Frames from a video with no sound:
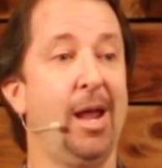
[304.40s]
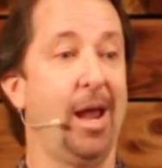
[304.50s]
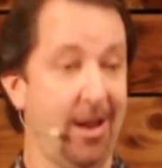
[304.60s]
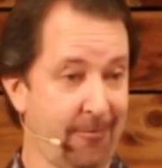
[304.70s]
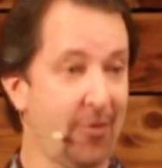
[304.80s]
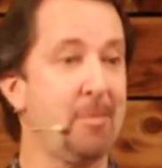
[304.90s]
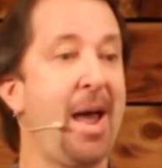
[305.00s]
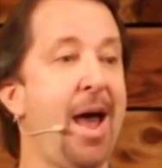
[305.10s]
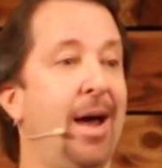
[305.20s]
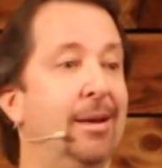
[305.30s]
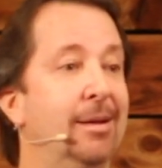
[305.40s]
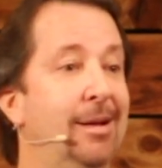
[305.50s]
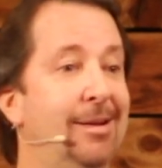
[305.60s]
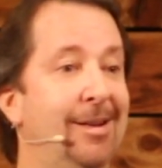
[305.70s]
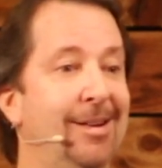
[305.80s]
and for the bad.
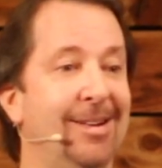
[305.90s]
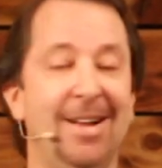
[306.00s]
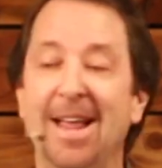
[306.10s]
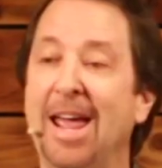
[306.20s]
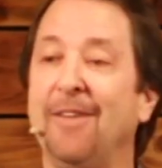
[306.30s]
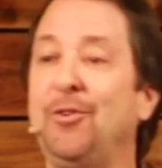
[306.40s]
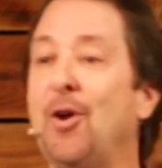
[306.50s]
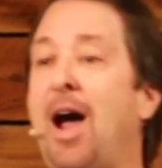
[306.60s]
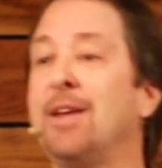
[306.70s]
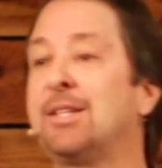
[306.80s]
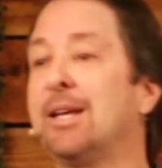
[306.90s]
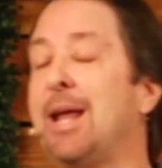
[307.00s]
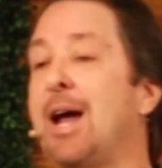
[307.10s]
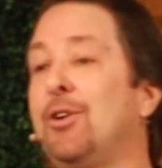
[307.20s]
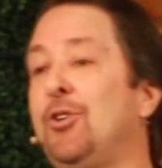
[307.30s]
If you, I sat
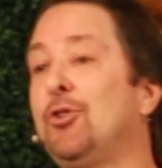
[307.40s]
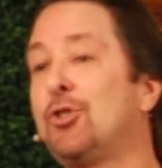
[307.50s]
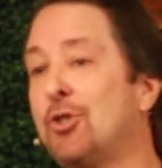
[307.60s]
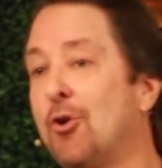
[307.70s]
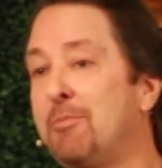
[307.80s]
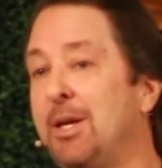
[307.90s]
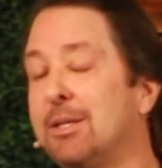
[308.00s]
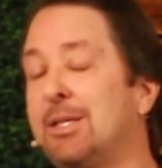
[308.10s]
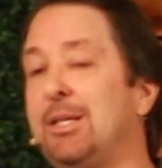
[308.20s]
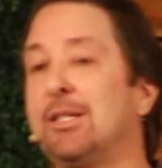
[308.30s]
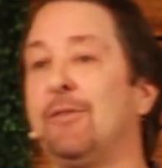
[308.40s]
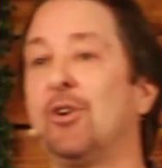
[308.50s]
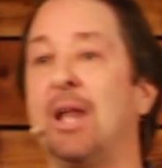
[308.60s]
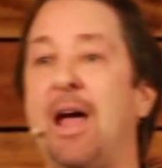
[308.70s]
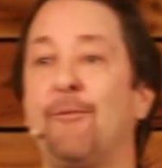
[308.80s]
down and you showed me a season of your
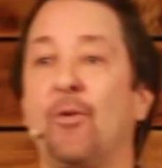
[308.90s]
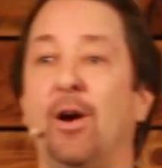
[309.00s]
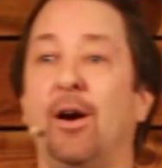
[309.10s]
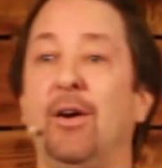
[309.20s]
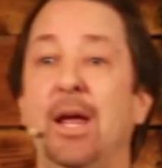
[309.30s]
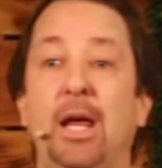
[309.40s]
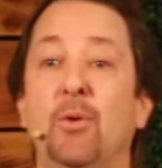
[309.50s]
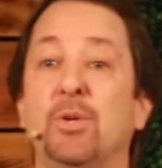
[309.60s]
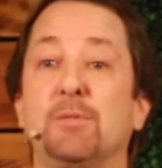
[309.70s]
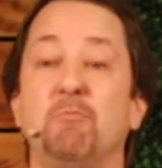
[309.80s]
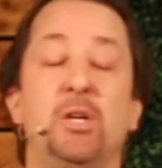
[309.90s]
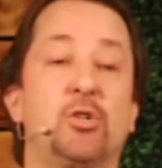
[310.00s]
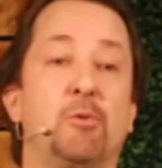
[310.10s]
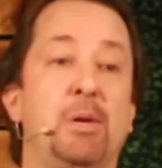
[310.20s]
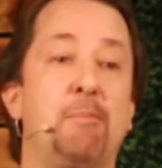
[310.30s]
life where it was
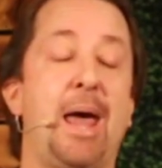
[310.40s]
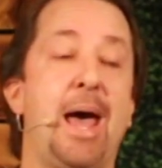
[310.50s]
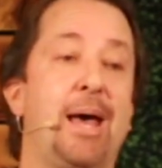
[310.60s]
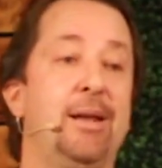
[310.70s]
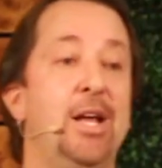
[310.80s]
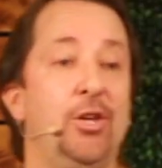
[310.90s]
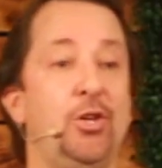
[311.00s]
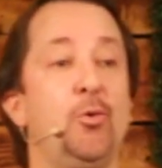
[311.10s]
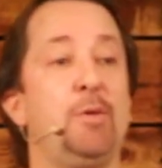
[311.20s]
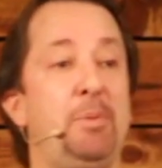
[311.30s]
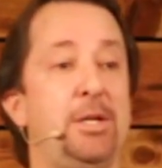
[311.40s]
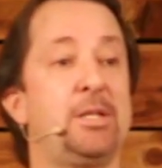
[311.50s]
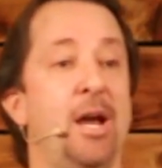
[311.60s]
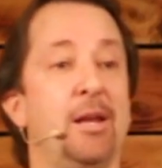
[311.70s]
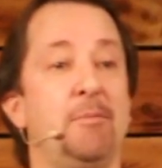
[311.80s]
miserably bad, you would be
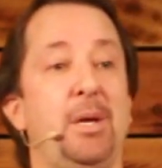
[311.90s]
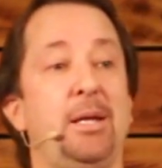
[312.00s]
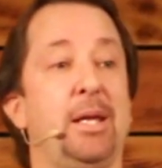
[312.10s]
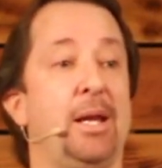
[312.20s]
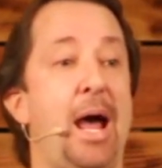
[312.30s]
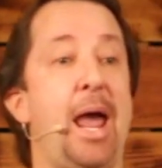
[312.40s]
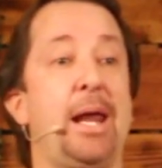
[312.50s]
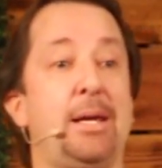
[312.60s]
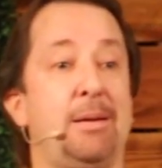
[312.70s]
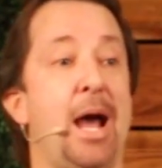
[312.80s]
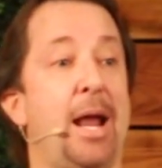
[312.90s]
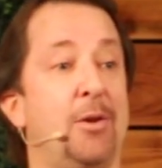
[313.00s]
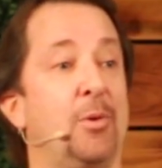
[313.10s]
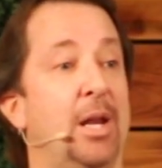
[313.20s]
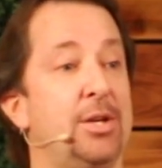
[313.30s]
telling me that I got in
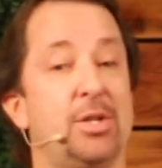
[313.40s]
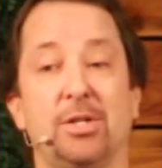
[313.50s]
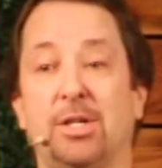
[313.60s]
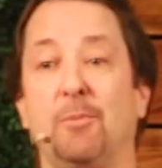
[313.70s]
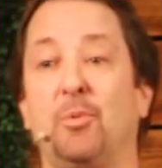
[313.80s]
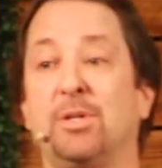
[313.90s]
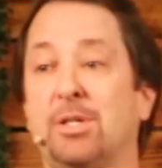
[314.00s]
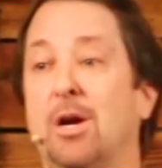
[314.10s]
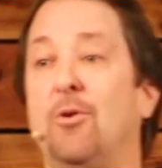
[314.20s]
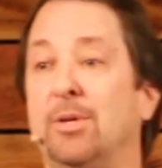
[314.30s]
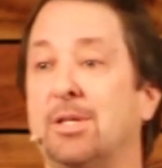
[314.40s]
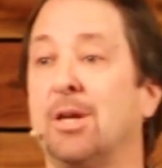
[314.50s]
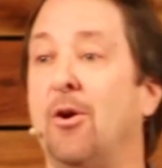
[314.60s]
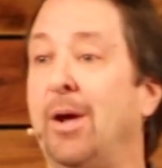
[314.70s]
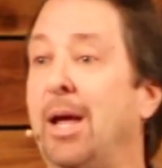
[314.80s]
a relationship with
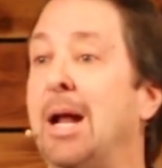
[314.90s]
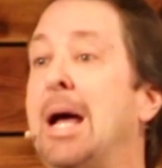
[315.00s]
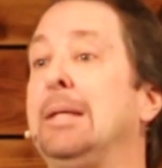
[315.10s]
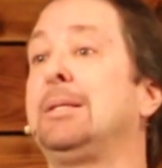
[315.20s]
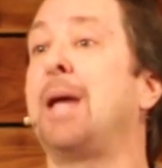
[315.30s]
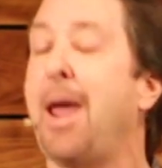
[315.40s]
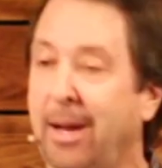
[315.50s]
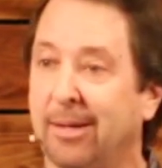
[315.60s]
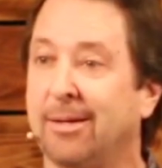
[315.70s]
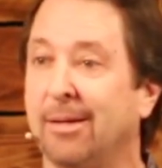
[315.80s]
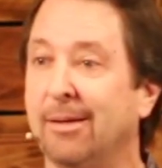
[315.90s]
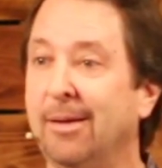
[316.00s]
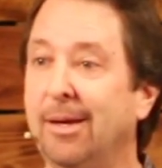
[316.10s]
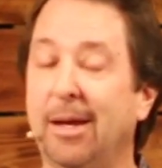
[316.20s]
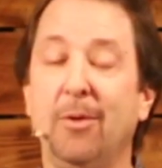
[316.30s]
so-and-so and I tanked.
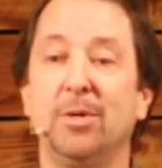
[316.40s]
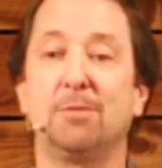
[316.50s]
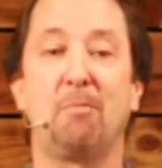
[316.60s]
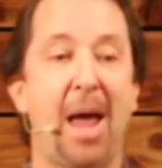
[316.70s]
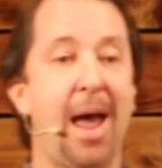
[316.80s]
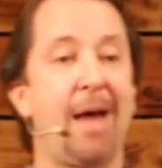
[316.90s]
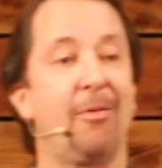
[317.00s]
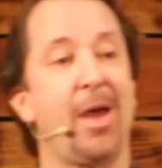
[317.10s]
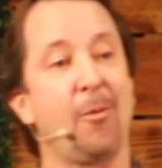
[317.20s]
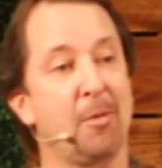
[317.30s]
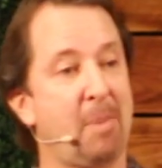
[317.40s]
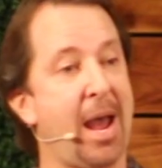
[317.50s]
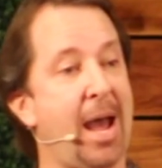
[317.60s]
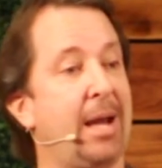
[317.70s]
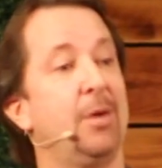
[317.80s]
It was bad. They were
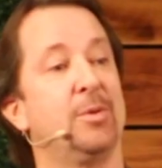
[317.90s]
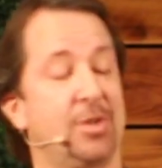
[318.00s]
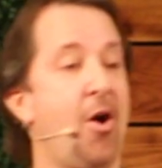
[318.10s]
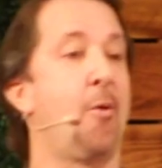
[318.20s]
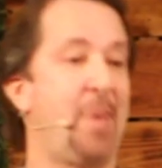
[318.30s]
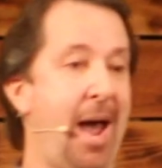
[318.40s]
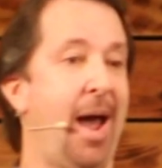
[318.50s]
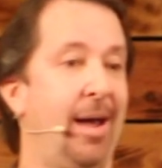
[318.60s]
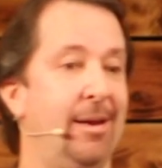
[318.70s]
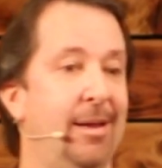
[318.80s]
bad. It was all bad.